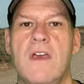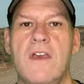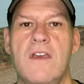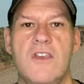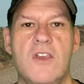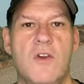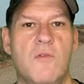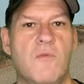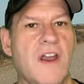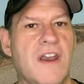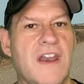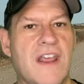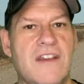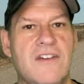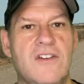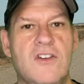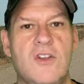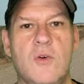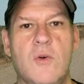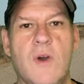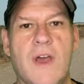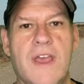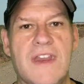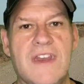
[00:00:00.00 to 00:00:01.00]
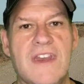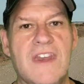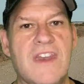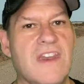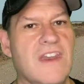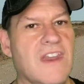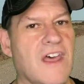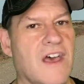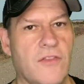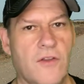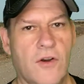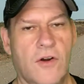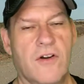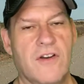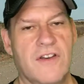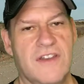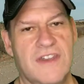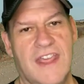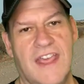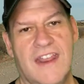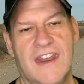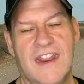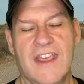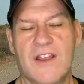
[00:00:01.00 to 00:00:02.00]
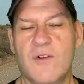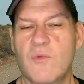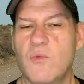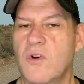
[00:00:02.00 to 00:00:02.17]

You run into another dead end.